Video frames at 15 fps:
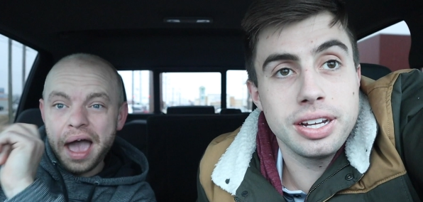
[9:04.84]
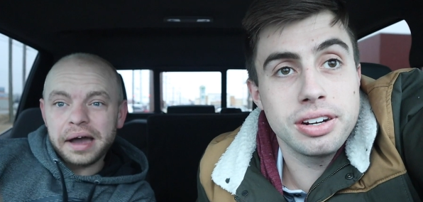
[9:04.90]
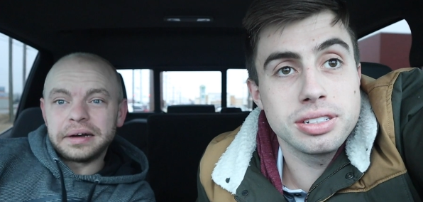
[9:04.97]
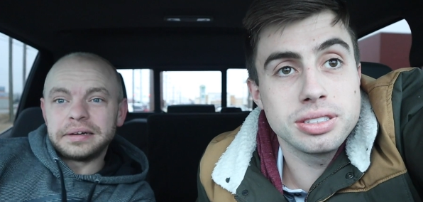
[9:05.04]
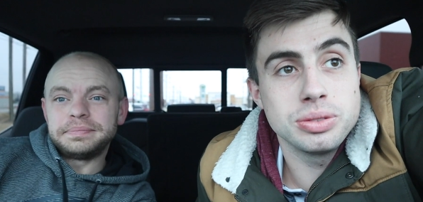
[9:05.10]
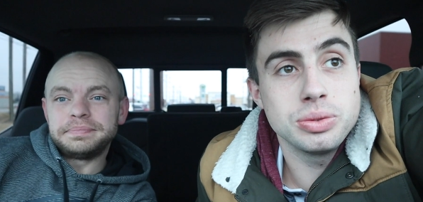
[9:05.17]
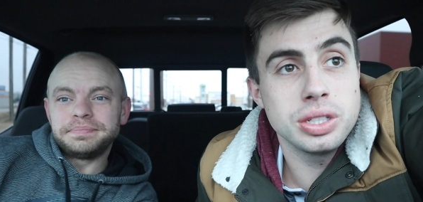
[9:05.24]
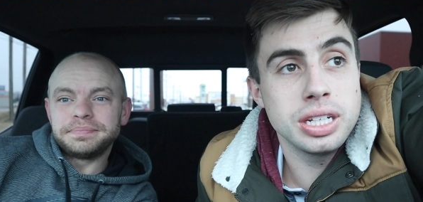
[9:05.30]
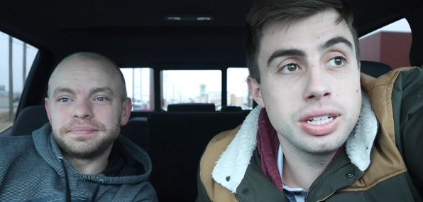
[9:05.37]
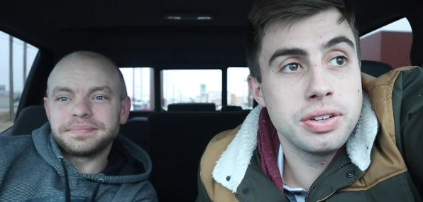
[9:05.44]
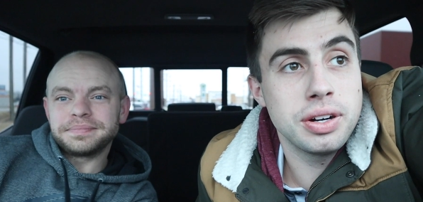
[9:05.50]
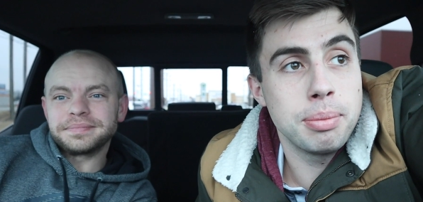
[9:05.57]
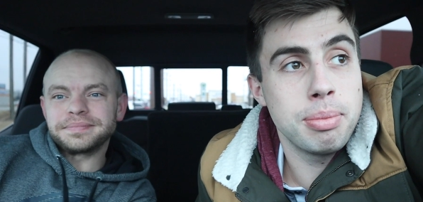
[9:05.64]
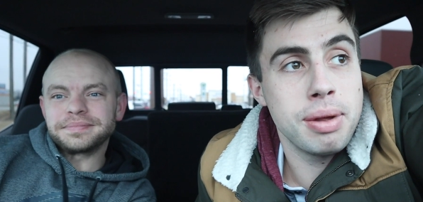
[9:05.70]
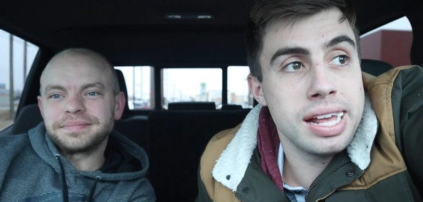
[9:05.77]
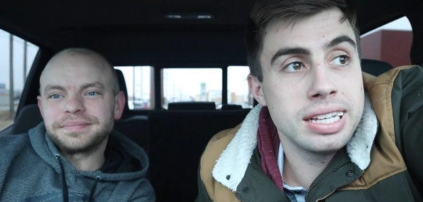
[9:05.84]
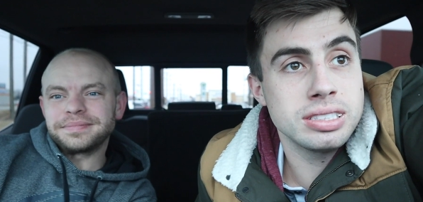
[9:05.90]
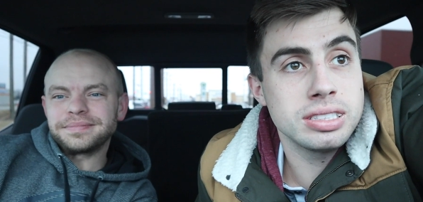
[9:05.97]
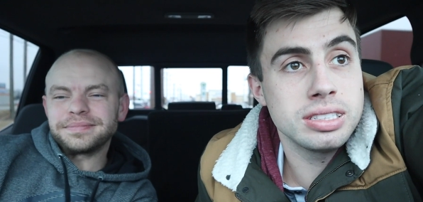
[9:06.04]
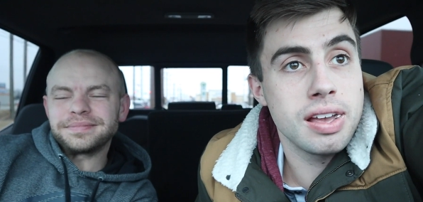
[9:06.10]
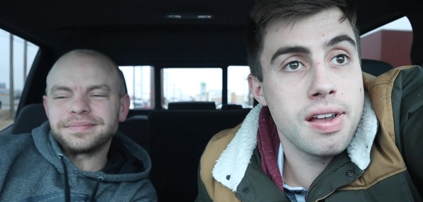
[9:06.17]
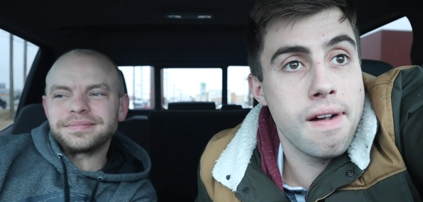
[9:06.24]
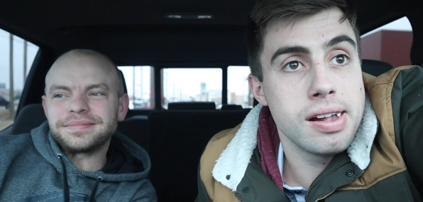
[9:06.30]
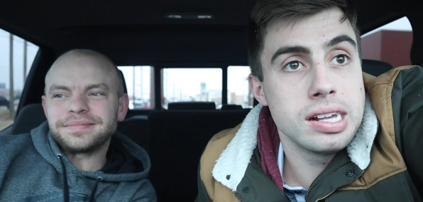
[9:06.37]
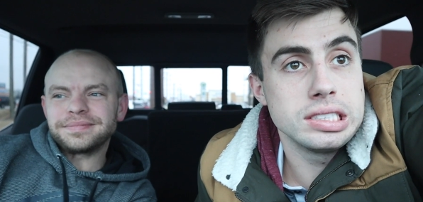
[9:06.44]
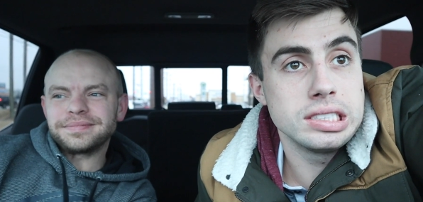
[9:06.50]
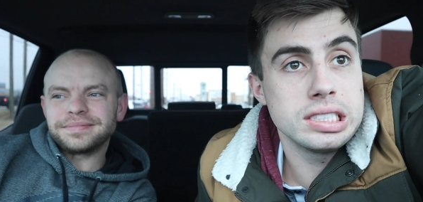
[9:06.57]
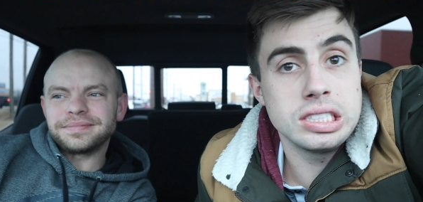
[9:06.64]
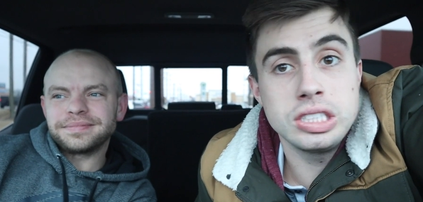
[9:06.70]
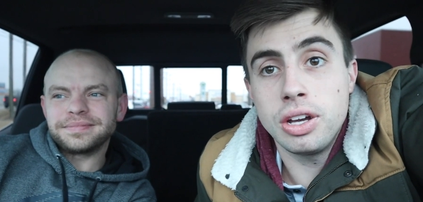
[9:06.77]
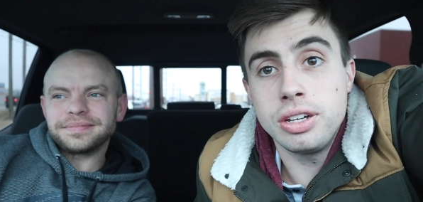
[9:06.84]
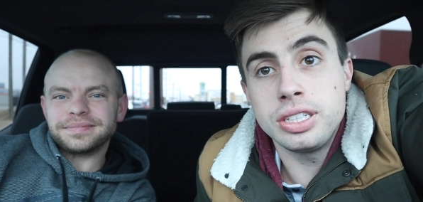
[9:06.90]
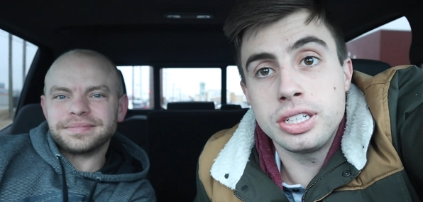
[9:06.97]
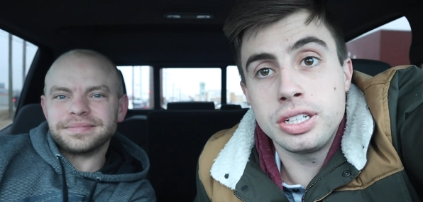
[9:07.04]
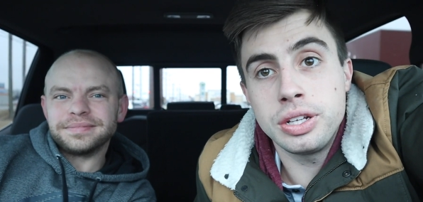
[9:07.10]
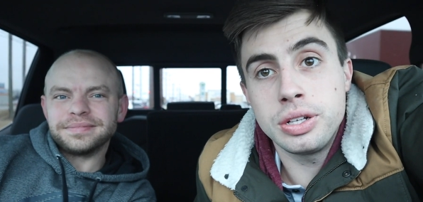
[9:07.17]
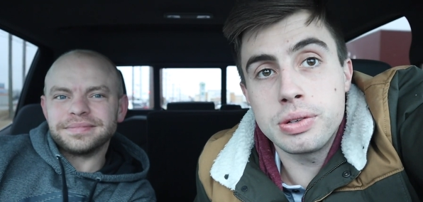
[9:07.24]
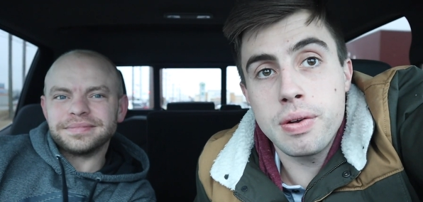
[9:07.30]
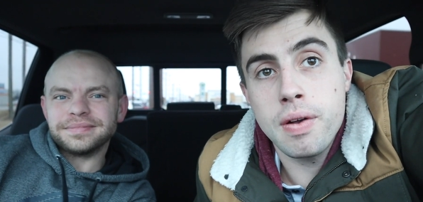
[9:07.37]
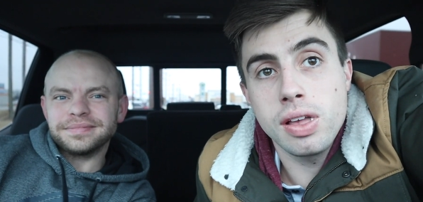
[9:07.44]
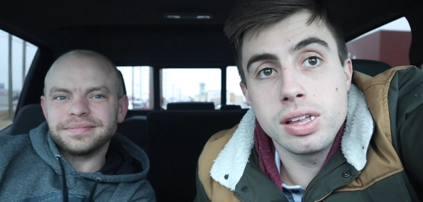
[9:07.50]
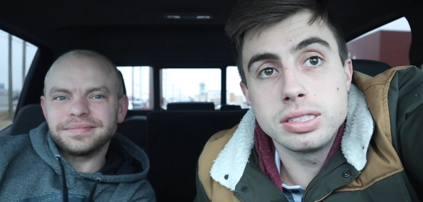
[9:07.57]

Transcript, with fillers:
Speaker 1: here. We'll give it our best. That's all you can do.